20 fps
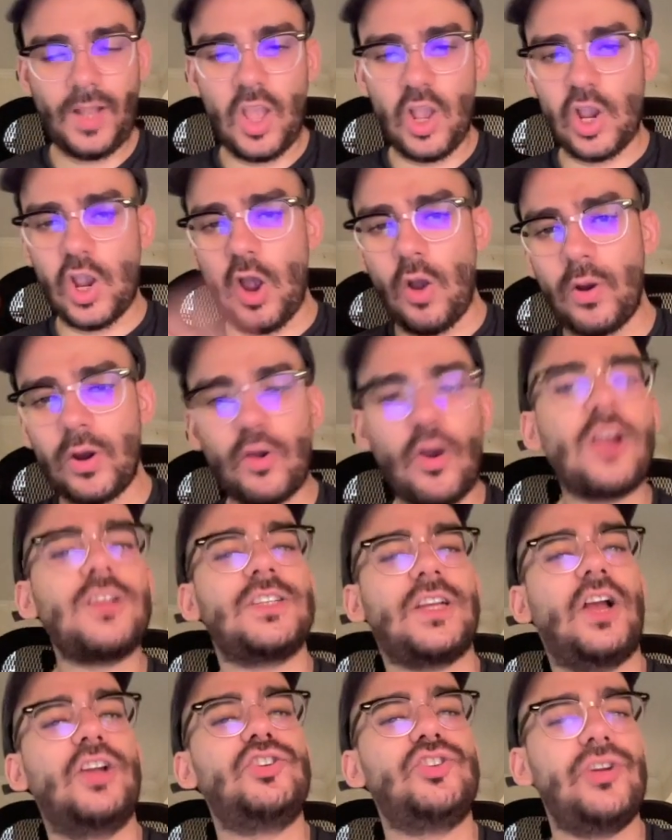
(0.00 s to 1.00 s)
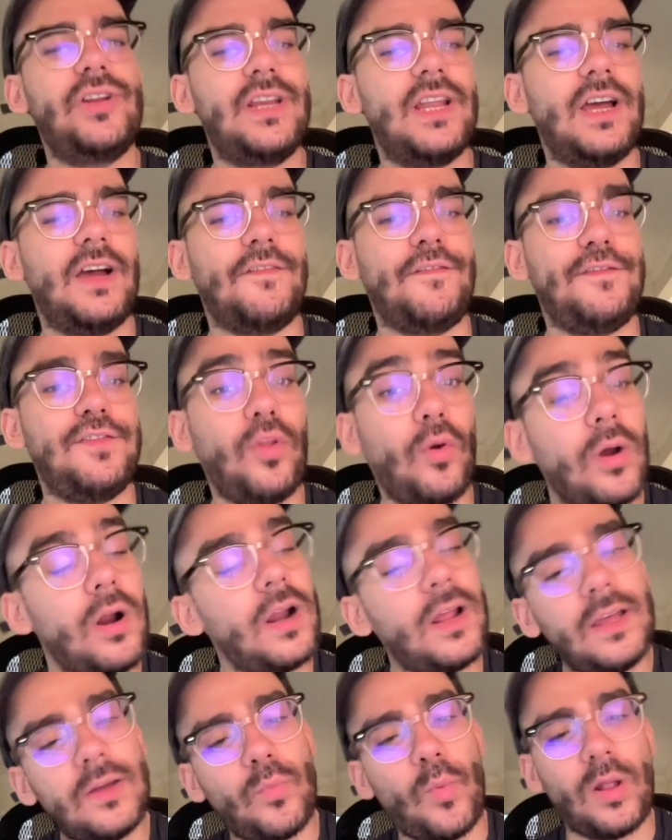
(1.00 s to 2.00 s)
Going across the country to
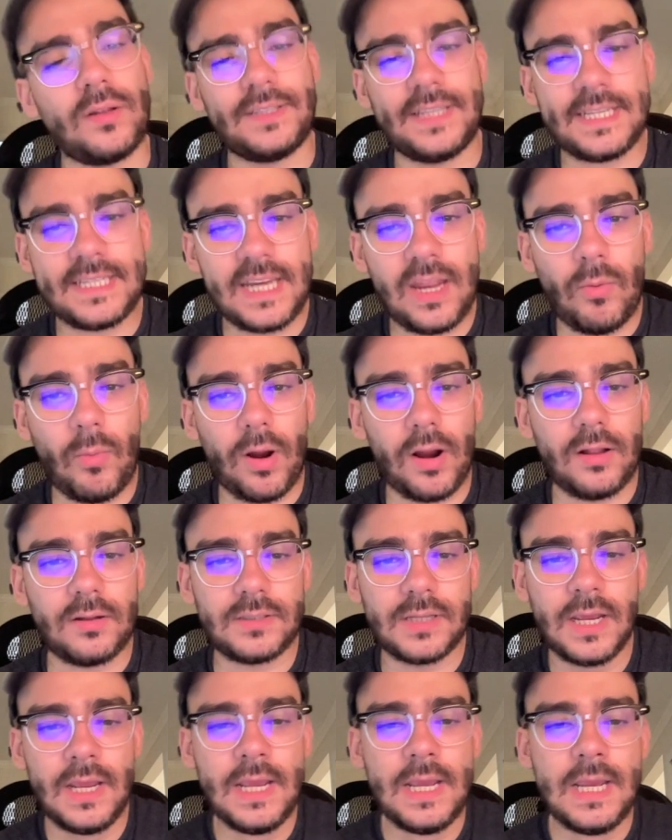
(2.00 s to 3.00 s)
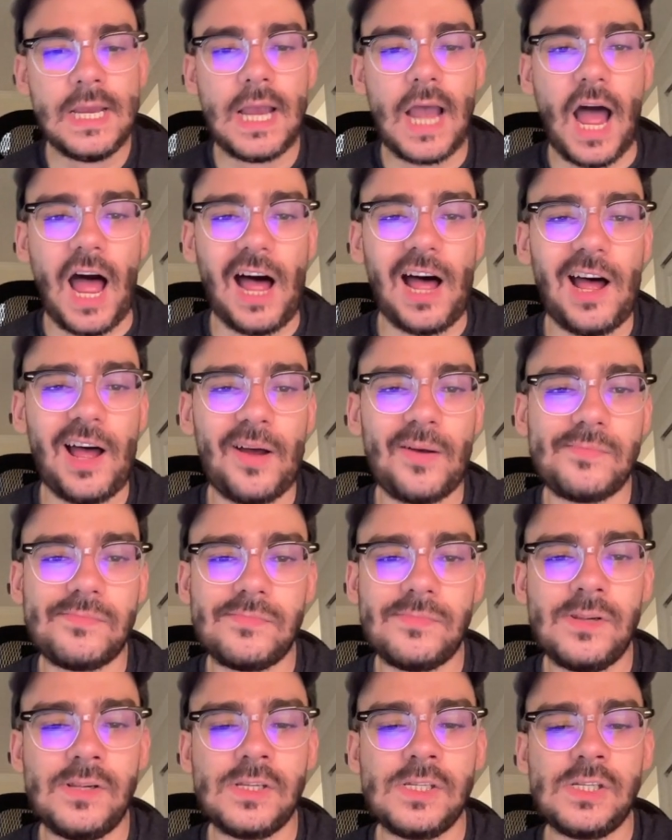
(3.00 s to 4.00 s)
Florida, Walt Disney World.
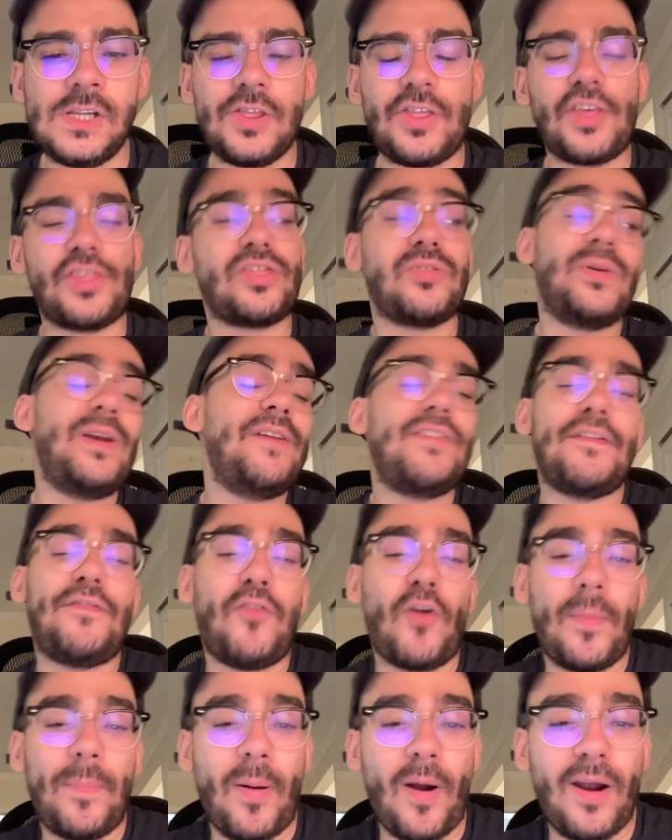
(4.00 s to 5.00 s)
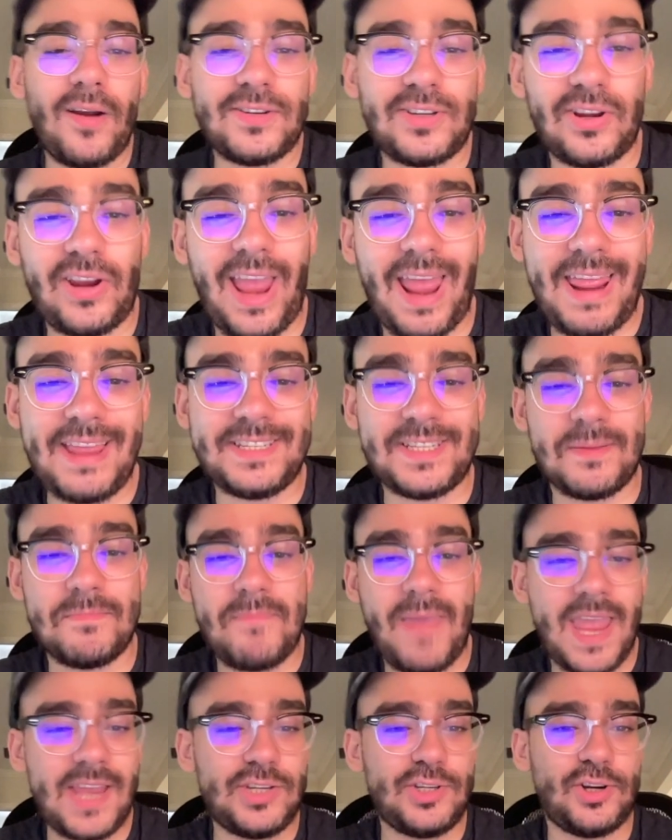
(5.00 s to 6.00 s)
The 3 of the 4 parks are getting some
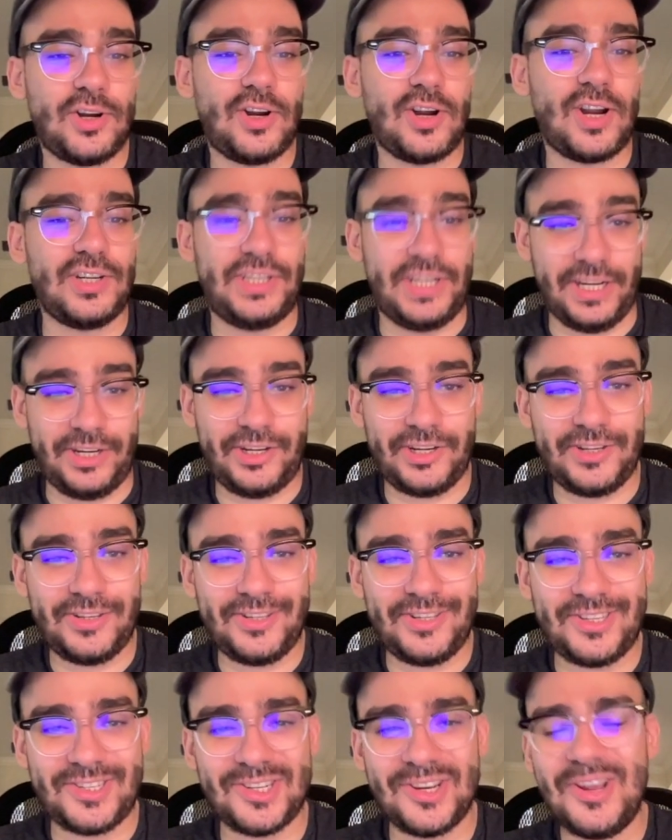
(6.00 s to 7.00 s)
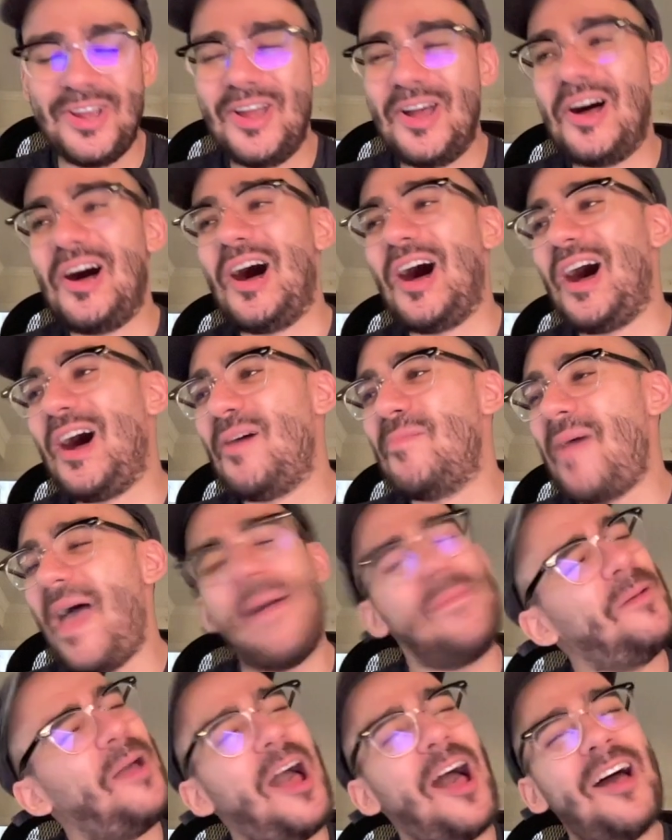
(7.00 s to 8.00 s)
major additions.
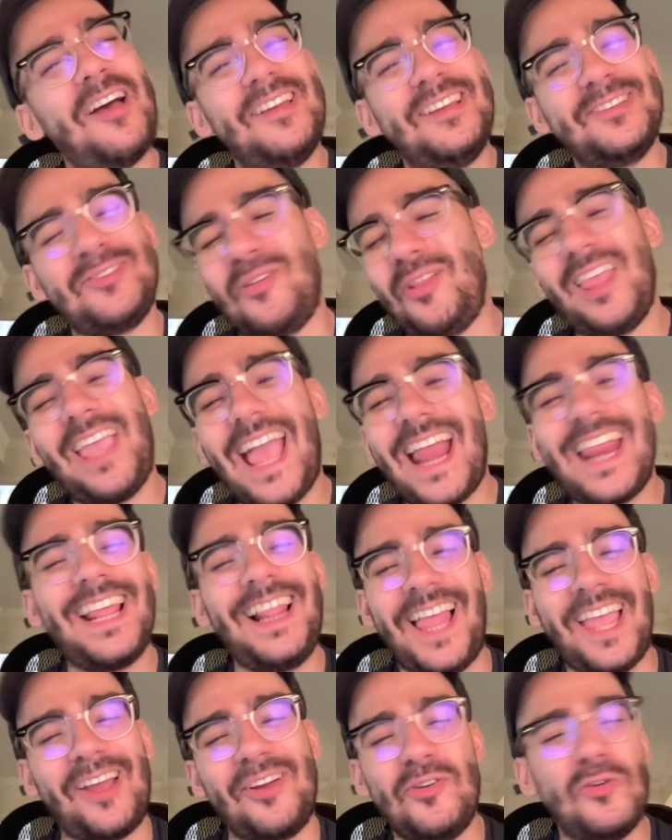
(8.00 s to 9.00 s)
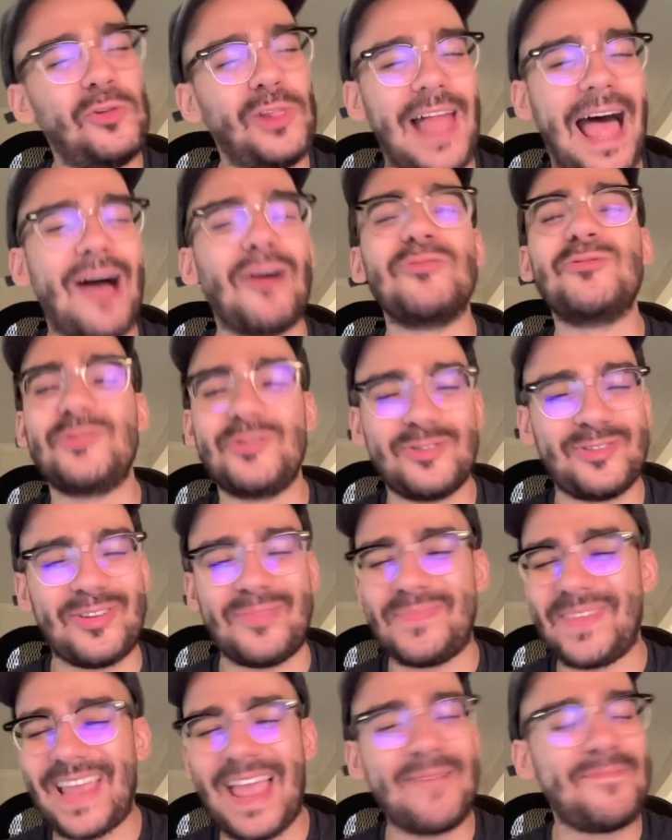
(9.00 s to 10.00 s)
Epcot is only getting like a new lounge or
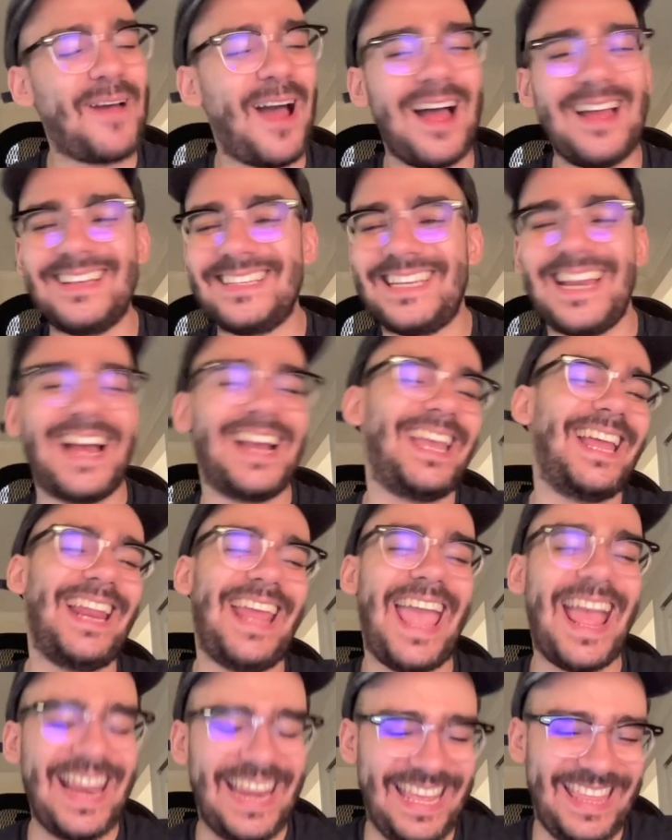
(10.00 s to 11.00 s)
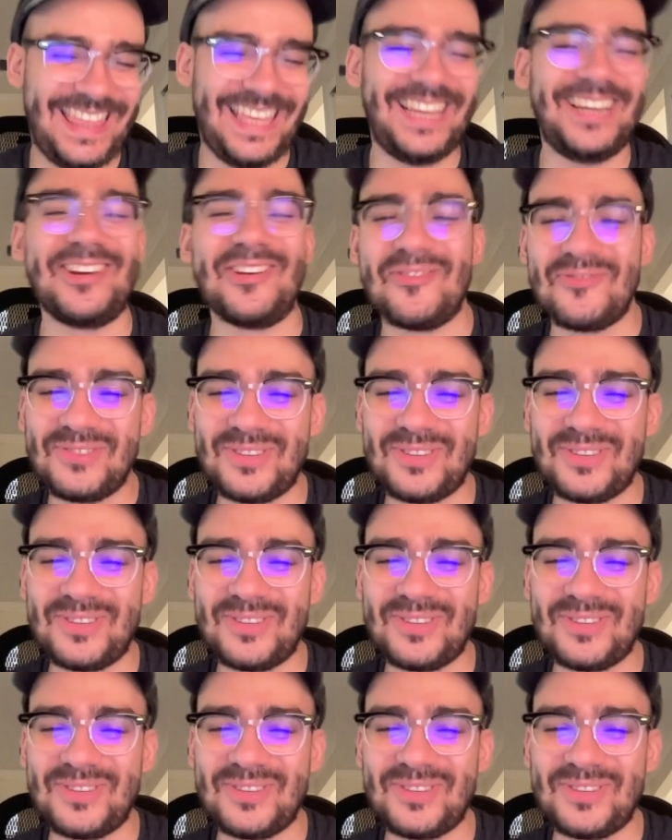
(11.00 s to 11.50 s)
something. Epcot is not getting anything new.